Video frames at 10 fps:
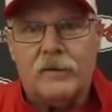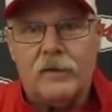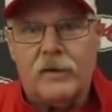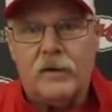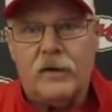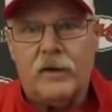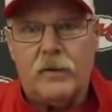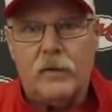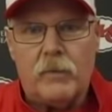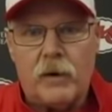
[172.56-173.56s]
I
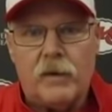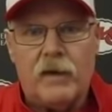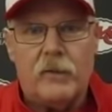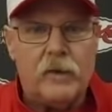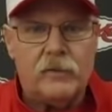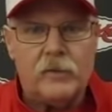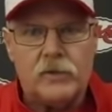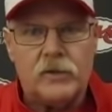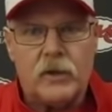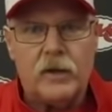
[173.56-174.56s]
know he probably can't wait till
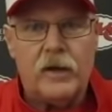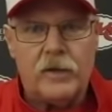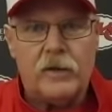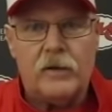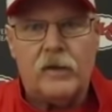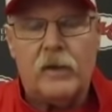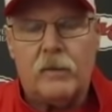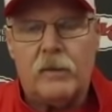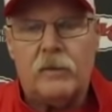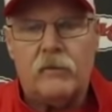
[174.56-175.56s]
we start hitting and that,
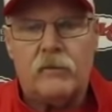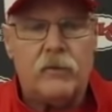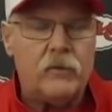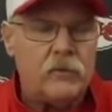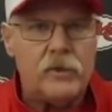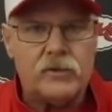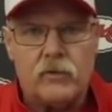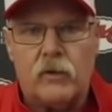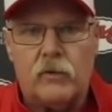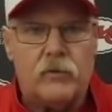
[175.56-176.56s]
but for this
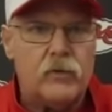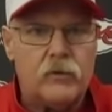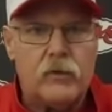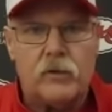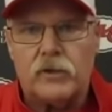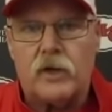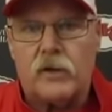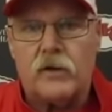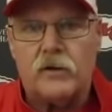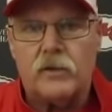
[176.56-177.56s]
drill, for the drills
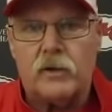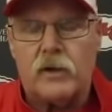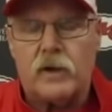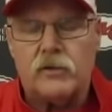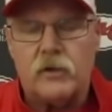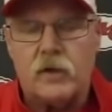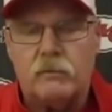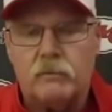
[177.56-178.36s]
here, he sure did a nice job.